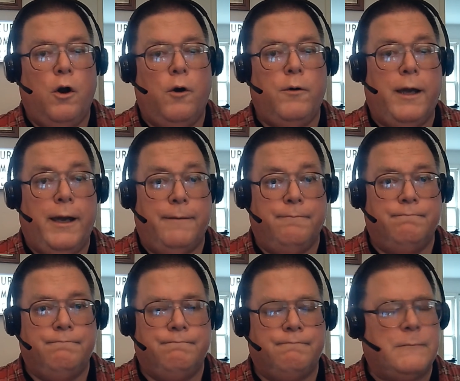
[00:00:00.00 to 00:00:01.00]
Okay,
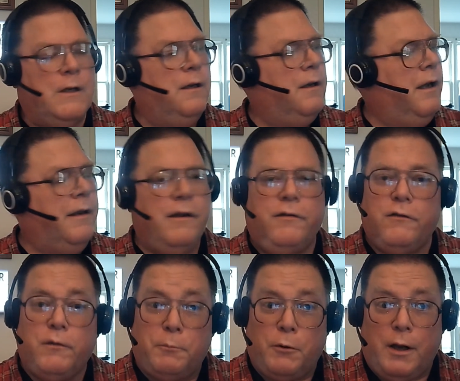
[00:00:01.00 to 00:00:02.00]
this
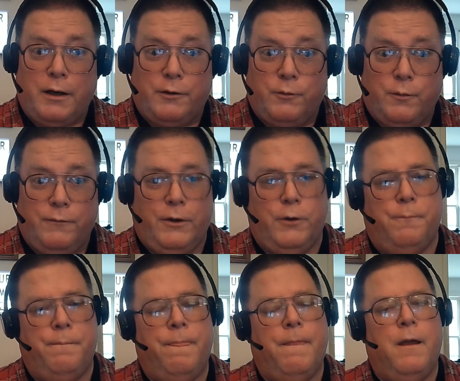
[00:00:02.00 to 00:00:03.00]
is a product review,
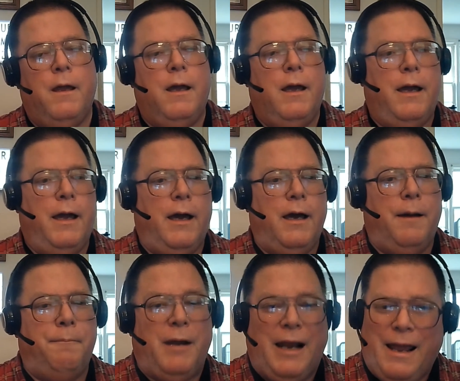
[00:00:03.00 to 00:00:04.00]

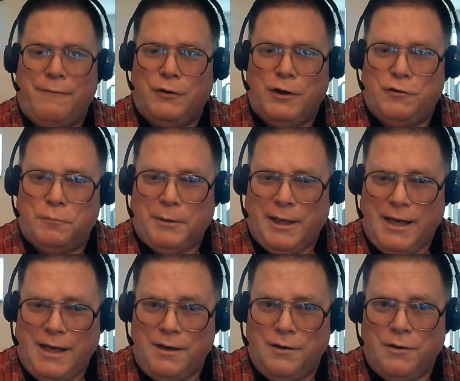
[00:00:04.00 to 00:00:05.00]
but I have to
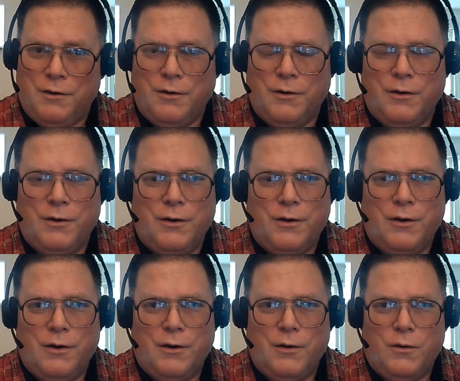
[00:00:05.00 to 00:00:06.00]
explain
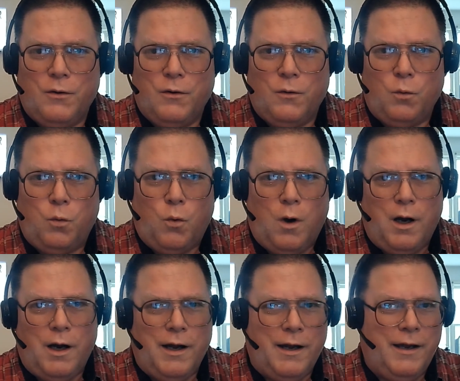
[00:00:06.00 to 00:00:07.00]

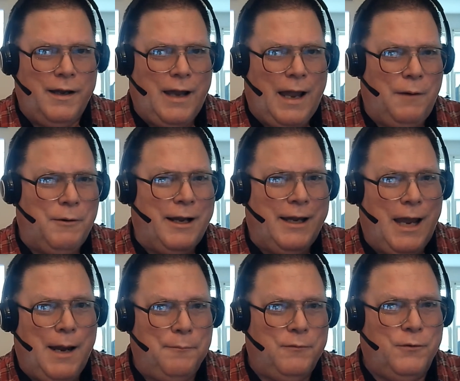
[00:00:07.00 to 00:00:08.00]
how I
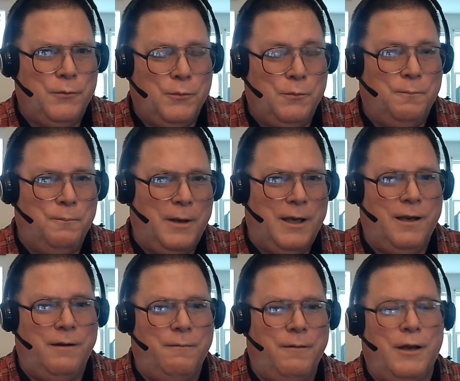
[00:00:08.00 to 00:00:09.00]
came to
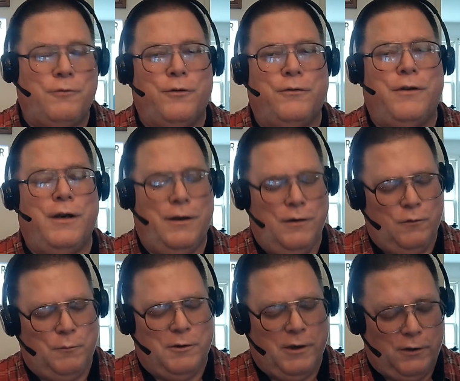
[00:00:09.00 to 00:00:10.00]
be interested in this
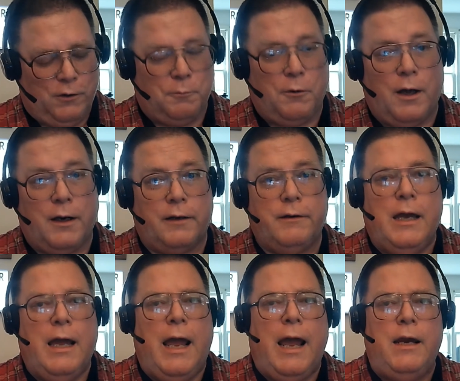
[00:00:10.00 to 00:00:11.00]
particular product.
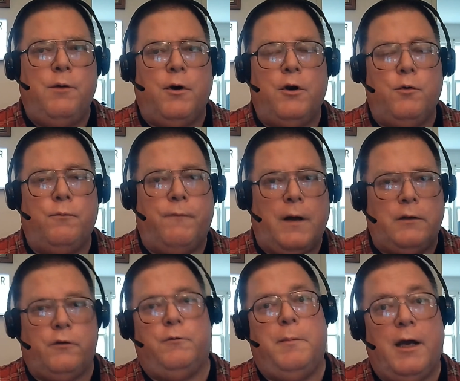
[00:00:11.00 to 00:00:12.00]
Anyone who
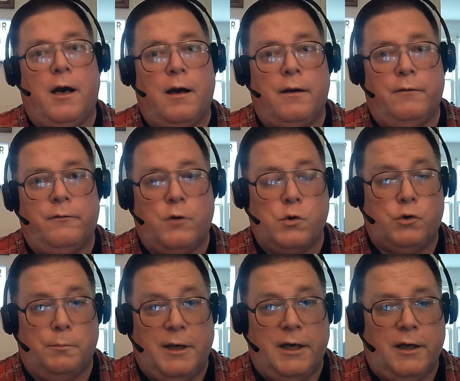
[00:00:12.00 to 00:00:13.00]
follows me on
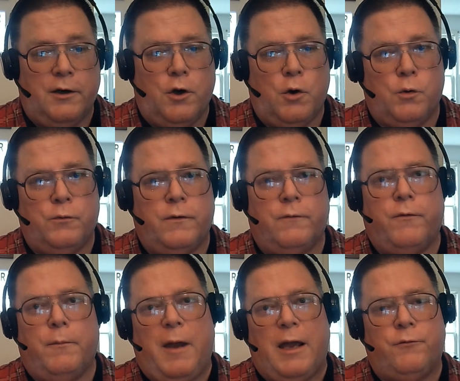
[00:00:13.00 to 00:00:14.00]
social media knows that for
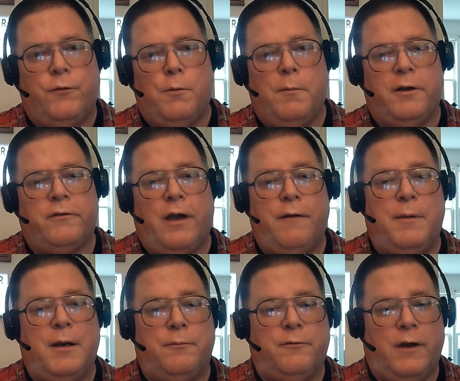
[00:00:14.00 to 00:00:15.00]
the past few months I've
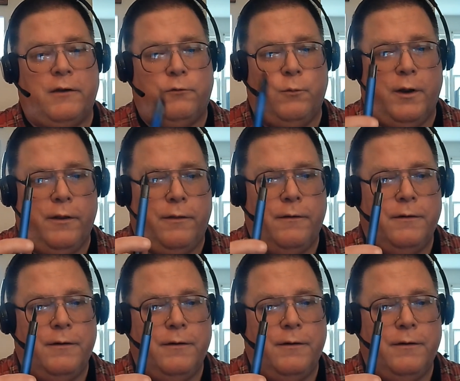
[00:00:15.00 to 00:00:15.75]
been obsessed with